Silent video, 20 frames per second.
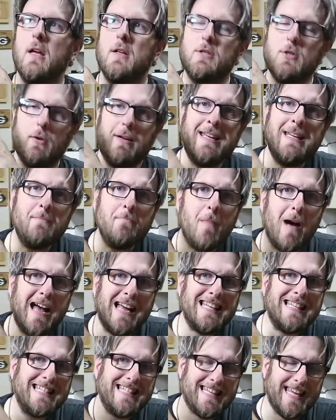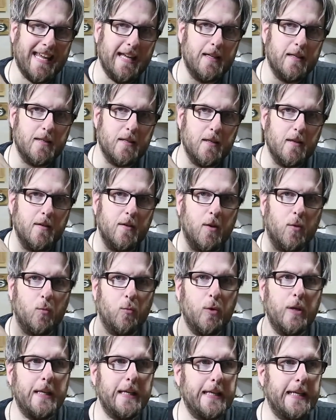So in my state, there
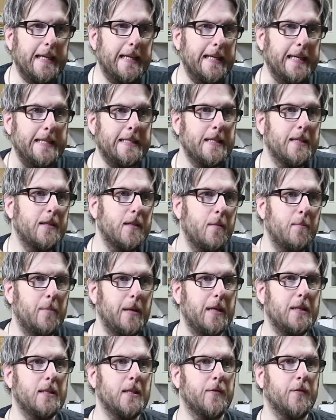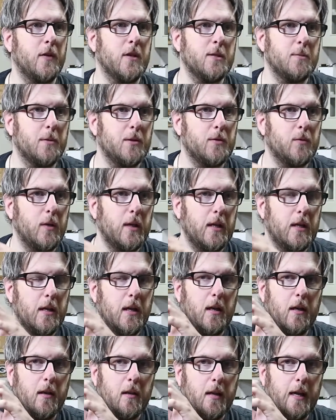really isn't a big difference between
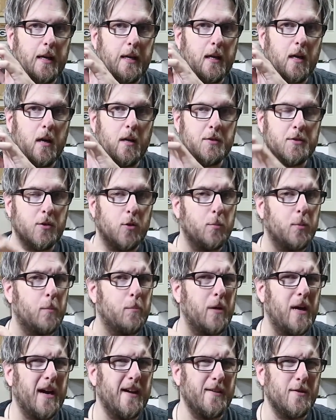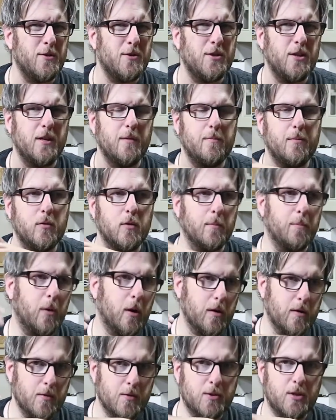like a sole proprietorship or a
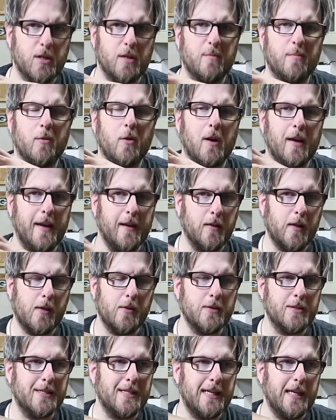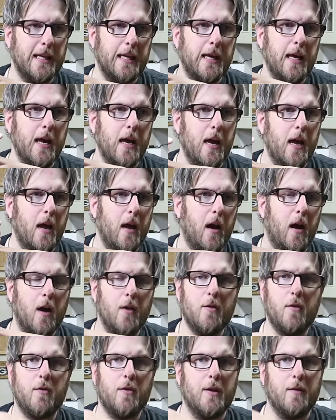partnership or an LLC
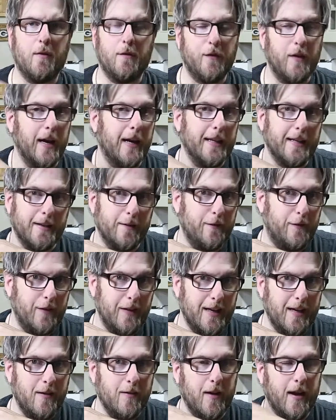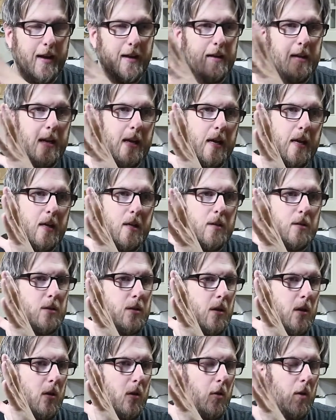other than a filing fee, right?
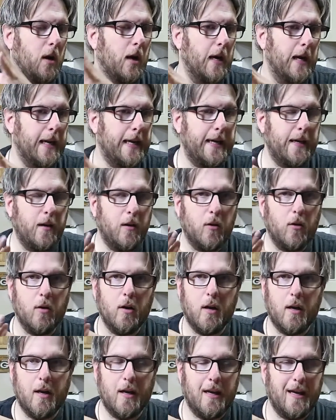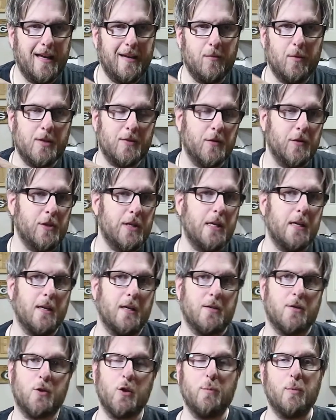So here in West Virginia,
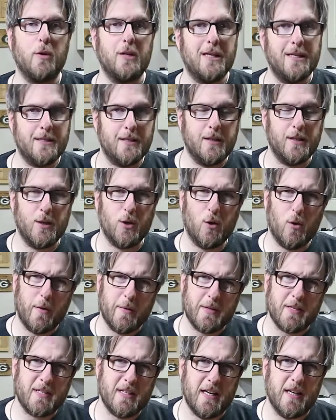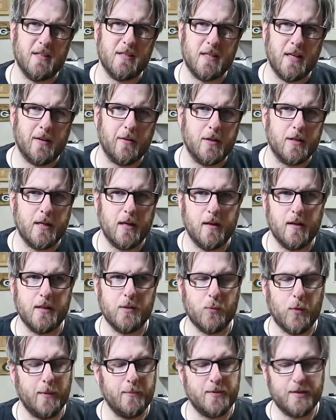it's super easy. You go on the state
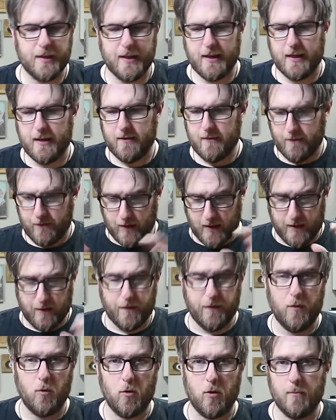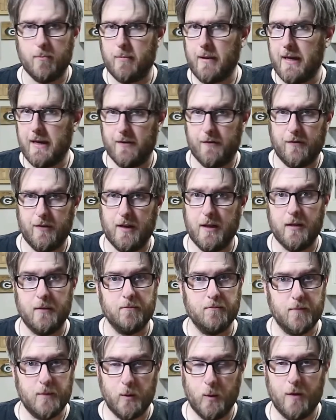secretary's website, fill out a form, pay a
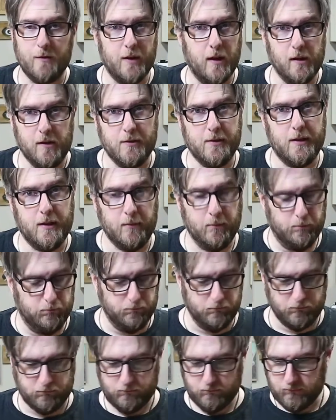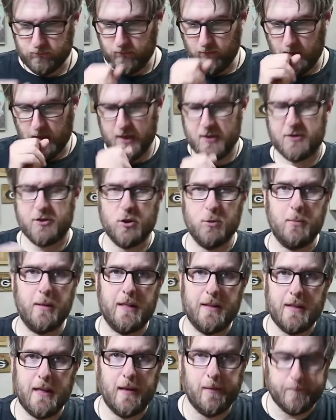fee, you have an LLC.
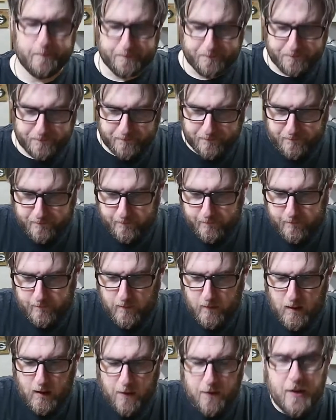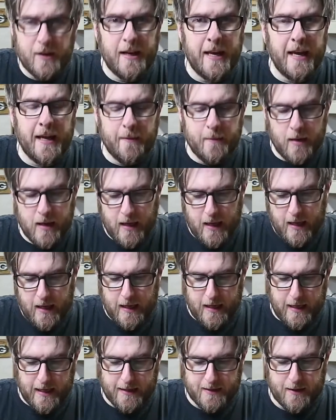Assuming that the name
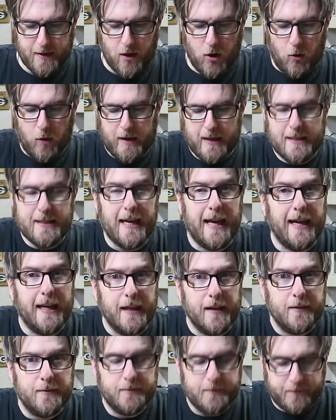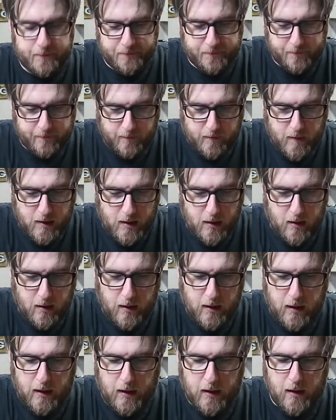isn't already taken
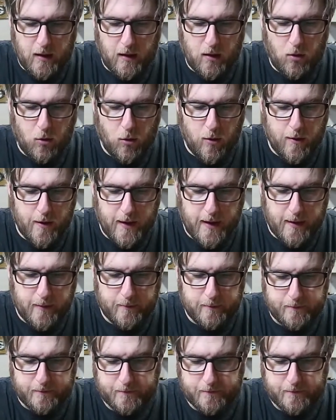or that